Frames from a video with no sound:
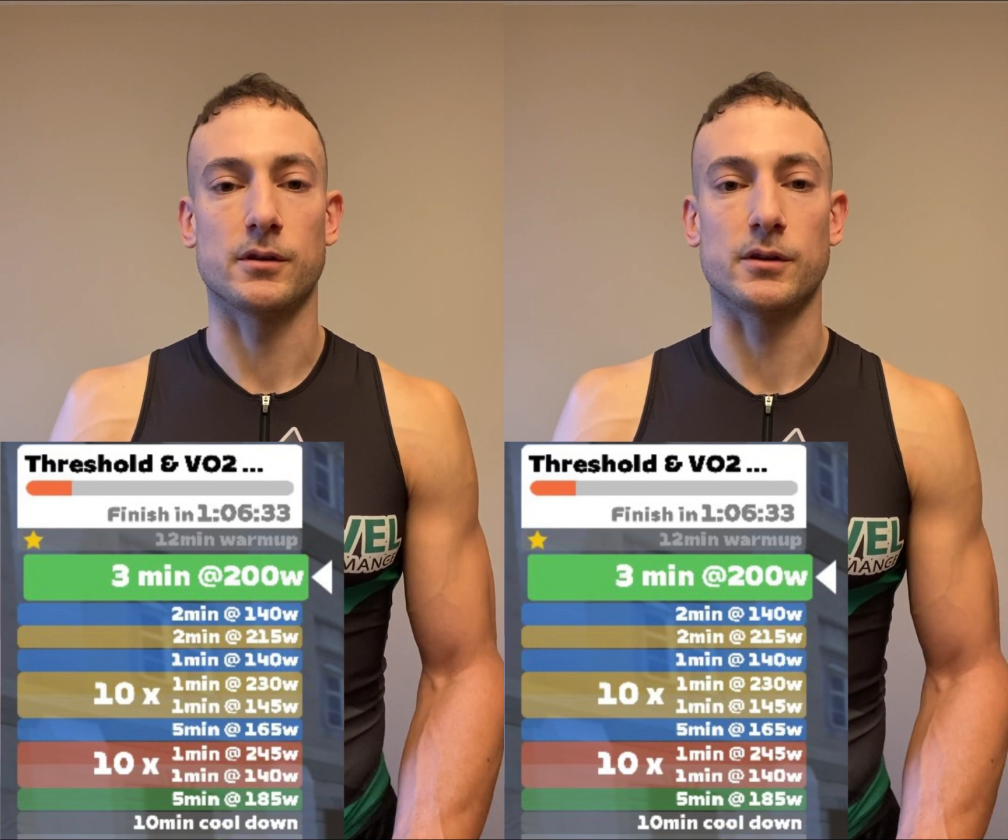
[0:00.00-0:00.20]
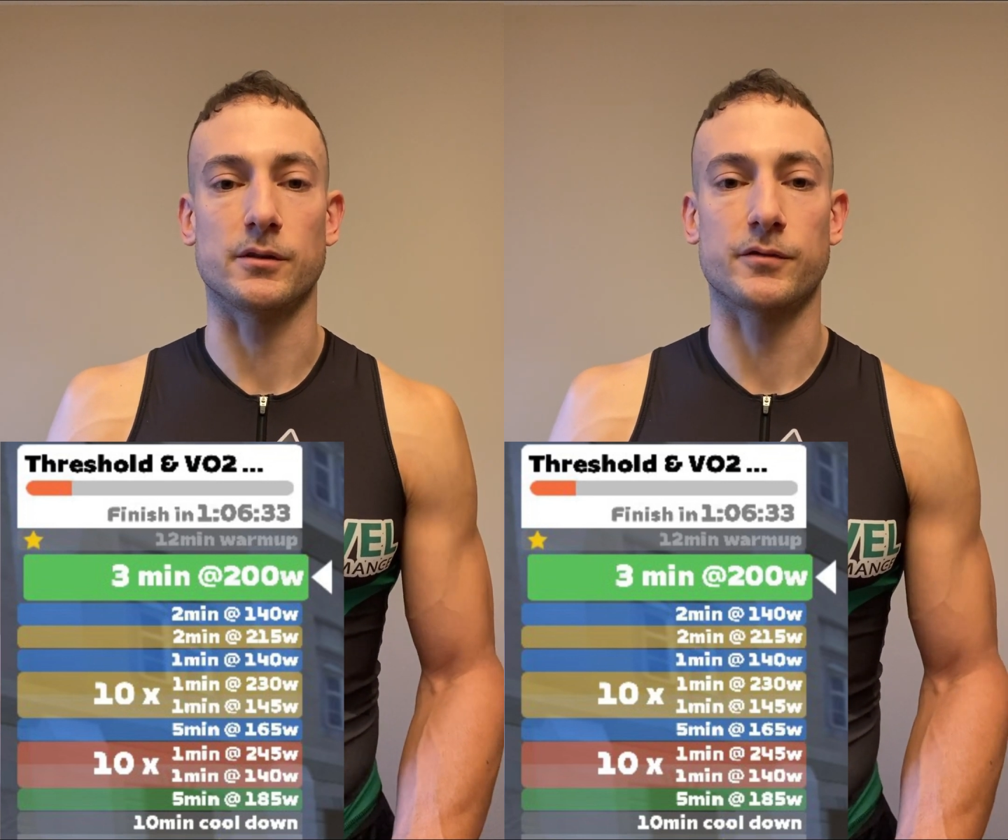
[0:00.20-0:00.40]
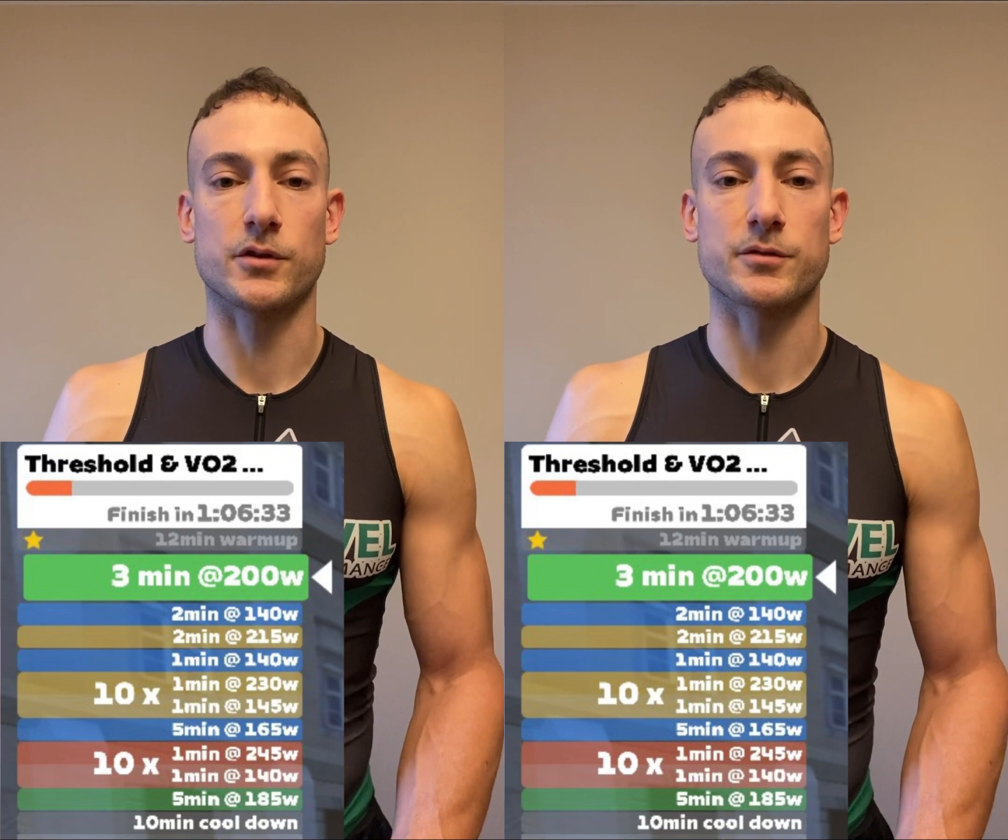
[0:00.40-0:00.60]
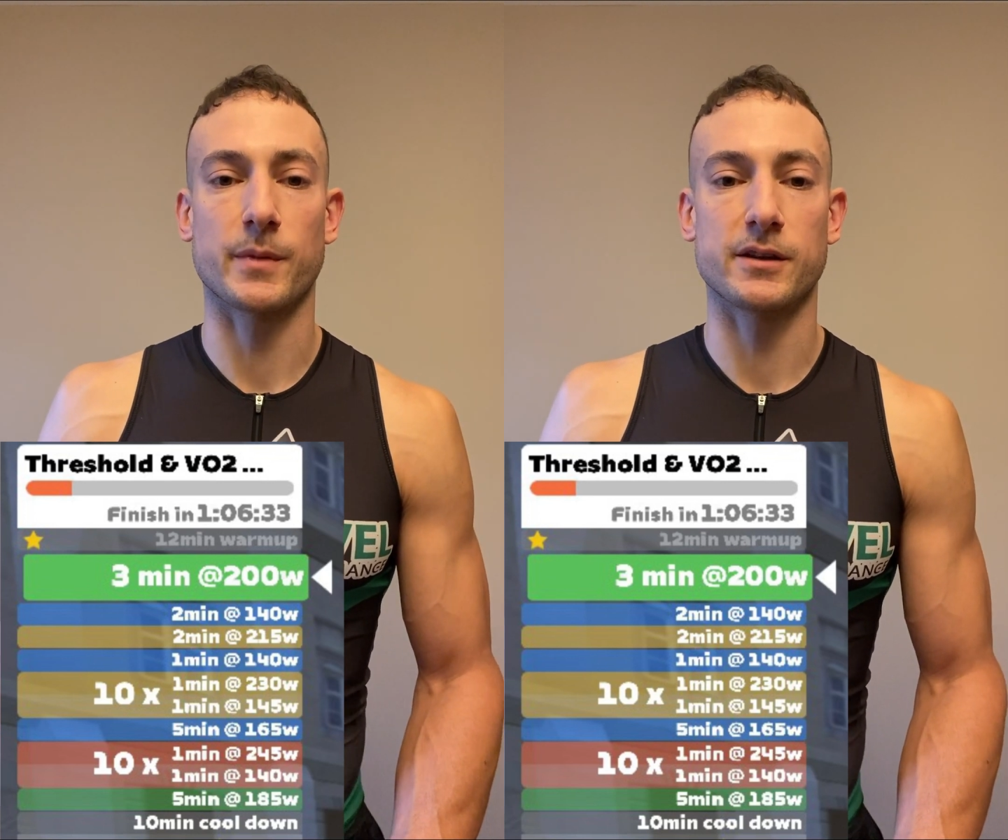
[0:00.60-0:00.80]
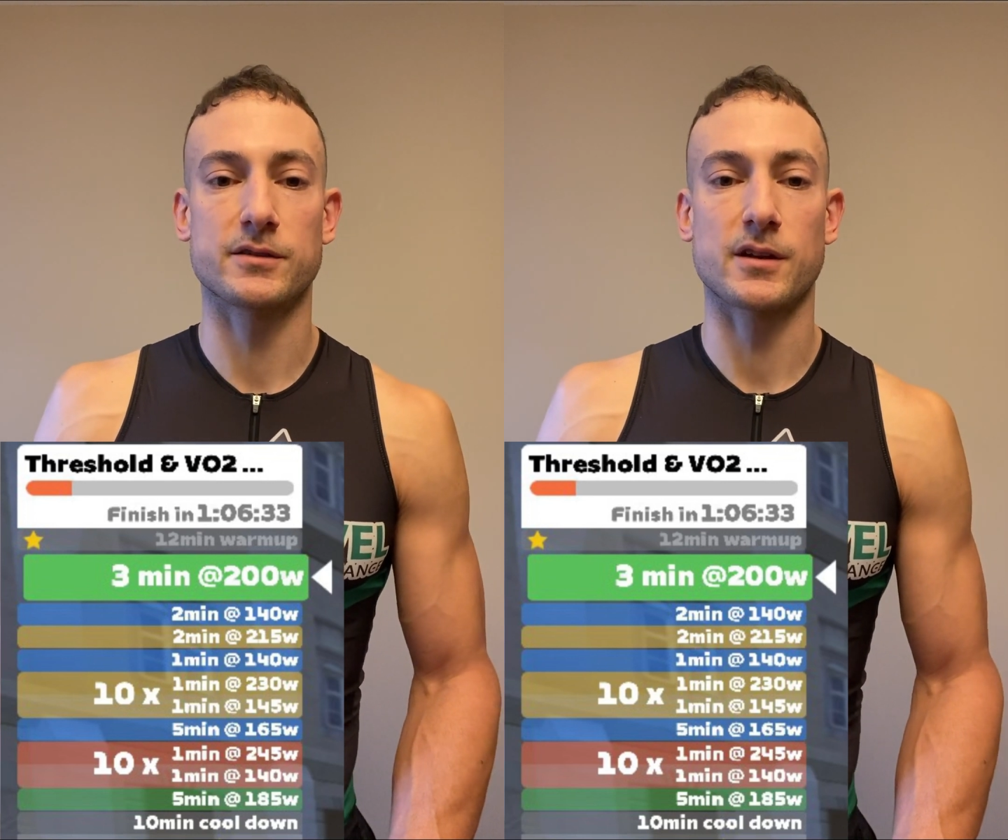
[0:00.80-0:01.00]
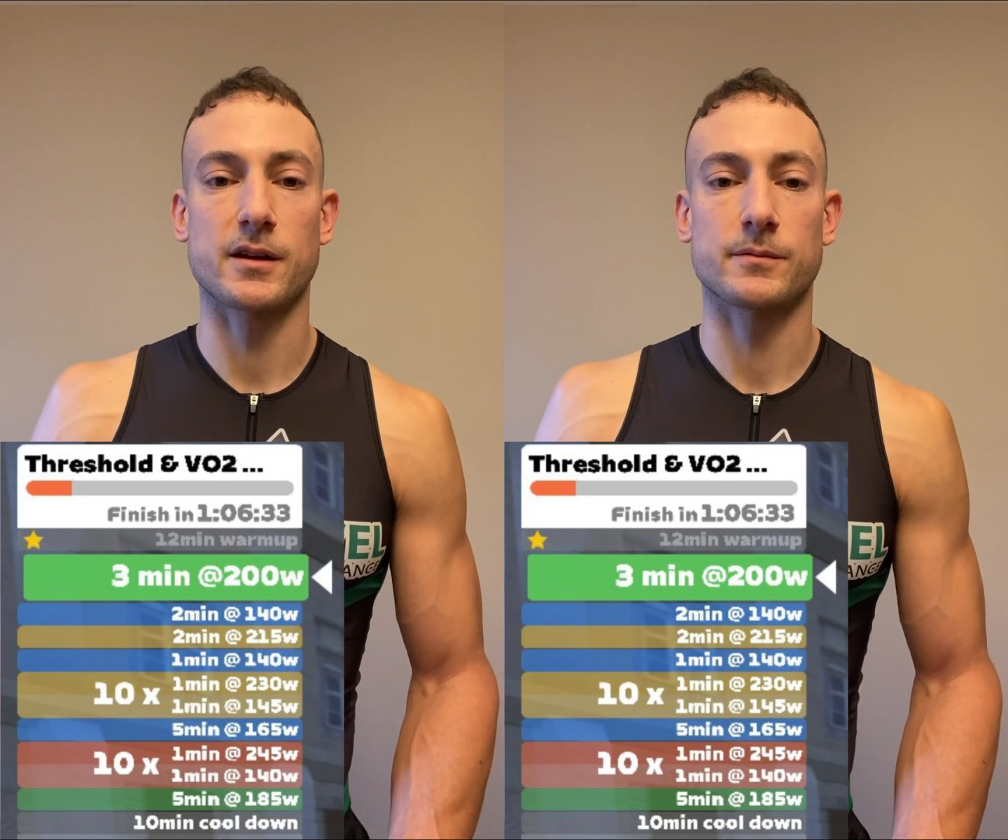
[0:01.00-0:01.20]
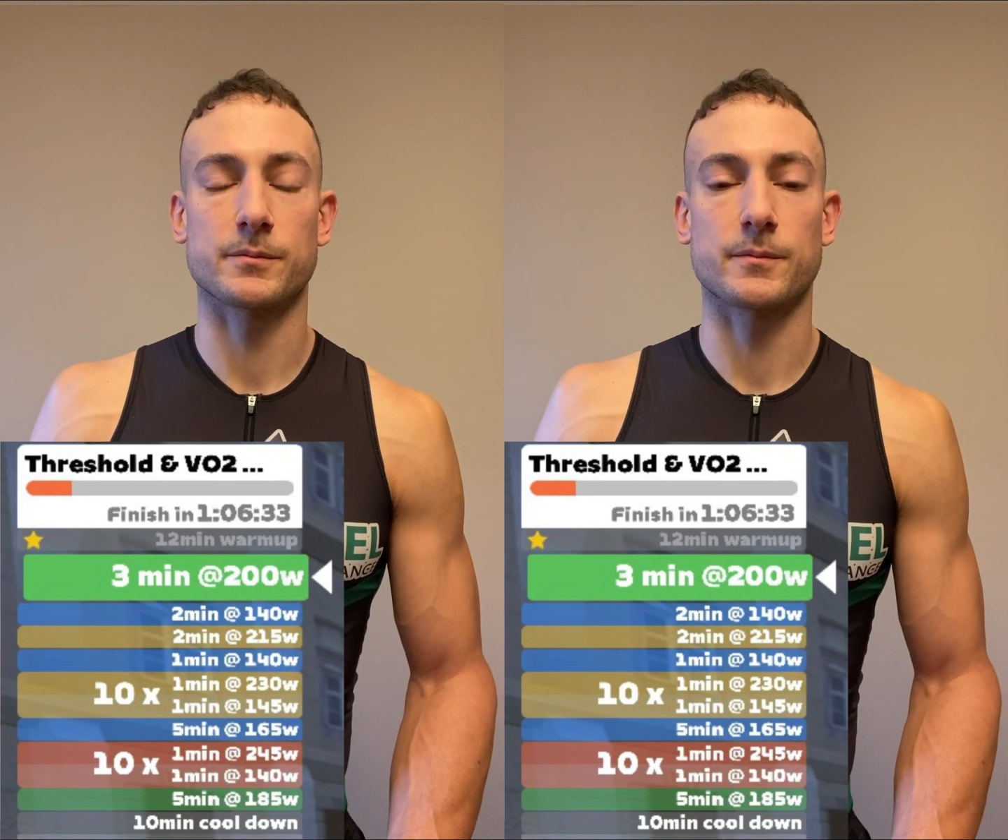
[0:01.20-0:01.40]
in the first main set,